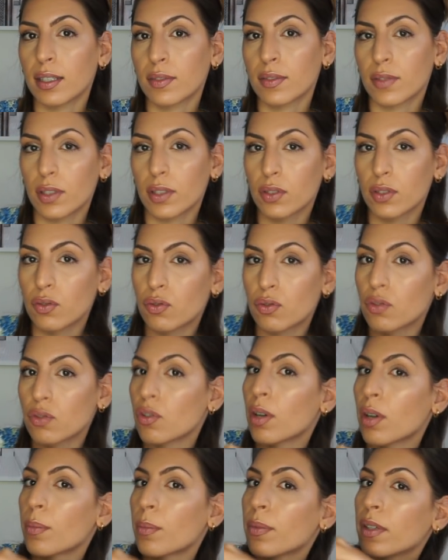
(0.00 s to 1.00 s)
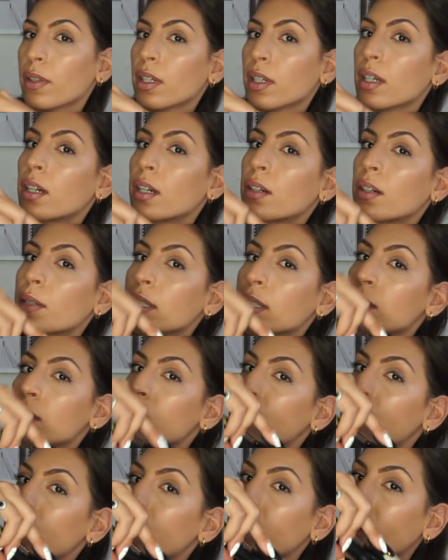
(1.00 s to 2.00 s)
of drop the curl
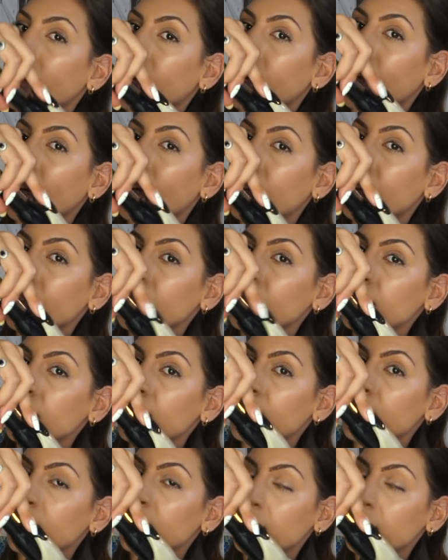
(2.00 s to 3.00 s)
into my hand.